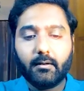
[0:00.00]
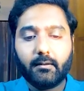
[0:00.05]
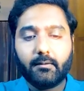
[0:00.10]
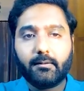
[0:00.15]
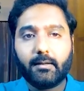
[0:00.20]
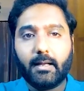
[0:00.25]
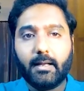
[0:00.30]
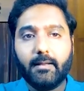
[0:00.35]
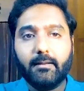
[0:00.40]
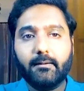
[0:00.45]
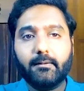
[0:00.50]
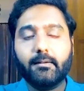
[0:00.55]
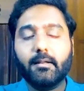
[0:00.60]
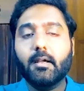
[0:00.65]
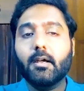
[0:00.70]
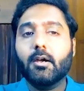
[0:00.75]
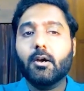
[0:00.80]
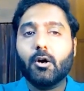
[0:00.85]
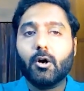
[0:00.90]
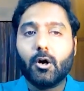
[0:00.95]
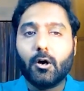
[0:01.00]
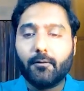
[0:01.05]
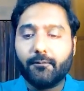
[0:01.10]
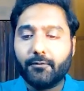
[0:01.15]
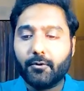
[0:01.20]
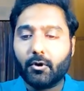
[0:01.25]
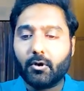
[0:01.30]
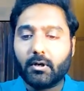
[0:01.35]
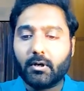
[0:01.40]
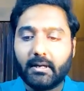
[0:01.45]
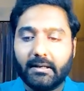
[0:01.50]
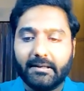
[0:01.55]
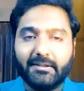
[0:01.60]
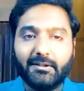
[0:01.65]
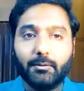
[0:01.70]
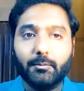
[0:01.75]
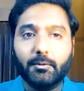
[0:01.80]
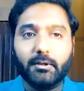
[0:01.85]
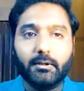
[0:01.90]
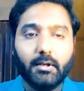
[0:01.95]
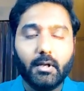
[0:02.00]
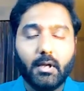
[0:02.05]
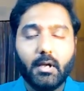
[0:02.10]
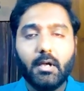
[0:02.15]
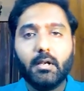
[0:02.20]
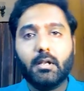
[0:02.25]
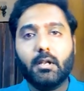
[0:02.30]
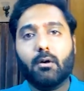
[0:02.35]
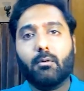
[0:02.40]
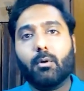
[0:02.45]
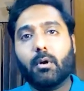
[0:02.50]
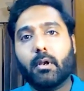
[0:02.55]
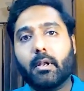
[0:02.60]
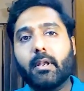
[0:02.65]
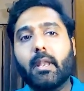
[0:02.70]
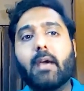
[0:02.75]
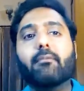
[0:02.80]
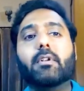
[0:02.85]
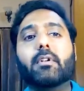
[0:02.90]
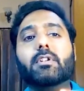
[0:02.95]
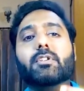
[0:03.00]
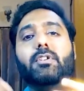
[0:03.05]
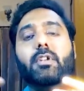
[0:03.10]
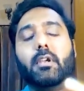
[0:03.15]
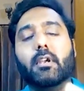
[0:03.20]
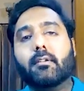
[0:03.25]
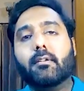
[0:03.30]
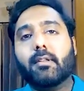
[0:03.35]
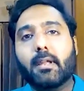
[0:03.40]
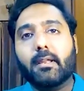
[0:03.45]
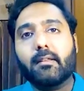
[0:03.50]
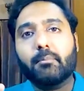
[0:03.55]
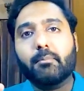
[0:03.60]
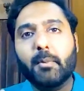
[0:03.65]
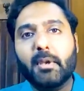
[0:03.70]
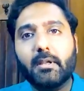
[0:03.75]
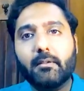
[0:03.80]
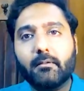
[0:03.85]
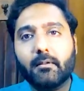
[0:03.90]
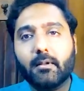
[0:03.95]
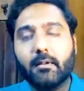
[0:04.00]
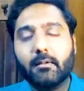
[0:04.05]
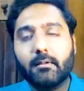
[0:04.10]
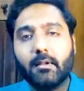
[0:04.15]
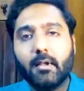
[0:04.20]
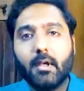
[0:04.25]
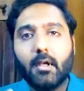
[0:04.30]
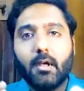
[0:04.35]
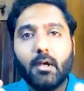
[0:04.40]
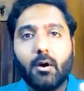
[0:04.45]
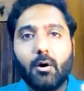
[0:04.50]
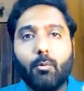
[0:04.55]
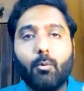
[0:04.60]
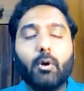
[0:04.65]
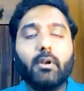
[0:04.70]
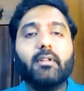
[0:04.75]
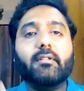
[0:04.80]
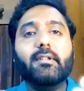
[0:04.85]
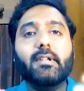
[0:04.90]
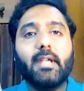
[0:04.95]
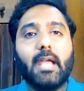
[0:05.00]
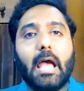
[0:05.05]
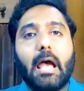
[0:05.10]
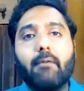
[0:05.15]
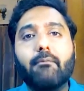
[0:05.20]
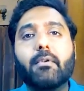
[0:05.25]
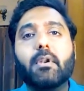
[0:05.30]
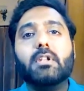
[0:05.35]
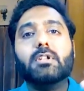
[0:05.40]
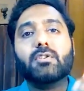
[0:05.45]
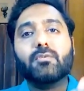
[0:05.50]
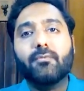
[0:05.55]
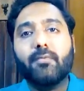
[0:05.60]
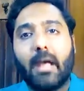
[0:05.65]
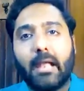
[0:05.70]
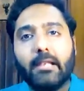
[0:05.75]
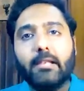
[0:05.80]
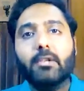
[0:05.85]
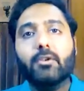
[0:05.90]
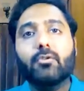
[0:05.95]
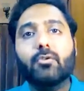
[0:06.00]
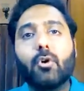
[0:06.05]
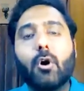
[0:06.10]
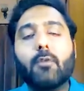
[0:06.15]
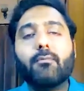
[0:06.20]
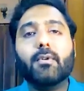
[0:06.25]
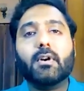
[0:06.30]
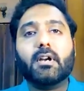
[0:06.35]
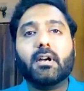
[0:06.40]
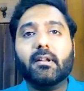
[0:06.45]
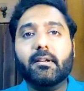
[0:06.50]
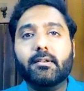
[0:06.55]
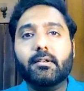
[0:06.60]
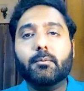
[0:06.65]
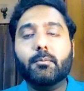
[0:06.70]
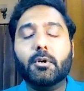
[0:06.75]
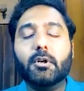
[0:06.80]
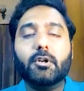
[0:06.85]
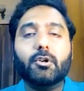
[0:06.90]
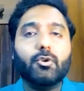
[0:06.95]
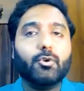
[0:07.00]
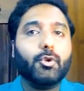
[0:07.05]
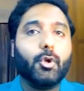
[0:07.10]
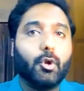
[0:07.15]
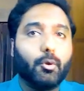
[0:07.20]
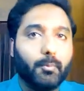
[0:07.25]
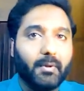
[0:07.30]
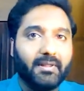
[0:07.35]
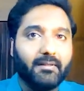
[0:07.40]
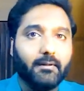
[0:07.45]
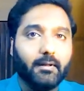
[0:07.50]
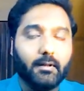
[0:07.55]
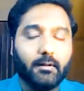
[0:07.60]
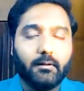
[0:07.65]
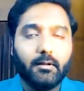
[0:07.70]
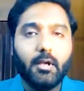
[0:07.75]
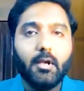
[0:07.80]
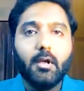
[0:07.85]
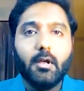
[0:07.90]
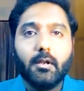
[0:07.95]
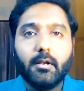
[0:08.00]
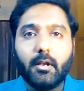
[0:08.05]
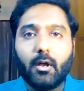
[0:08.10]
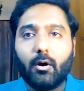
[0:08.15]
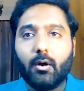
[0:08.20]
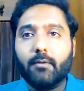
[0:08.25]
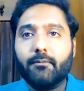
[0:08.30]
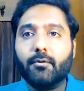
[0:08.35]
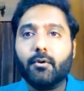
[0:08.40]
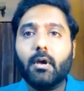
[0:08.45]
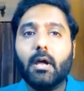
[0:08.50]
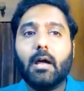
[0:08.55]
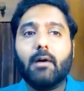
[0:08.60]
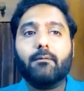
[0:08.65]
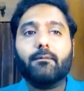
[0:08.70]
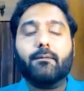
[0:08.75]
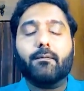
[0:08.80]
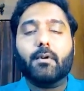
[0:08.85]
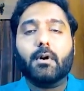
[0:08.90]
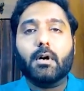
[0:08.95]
size of your customers. Now what an average ticket size means is what is the average value of a customer to your business. Now if you have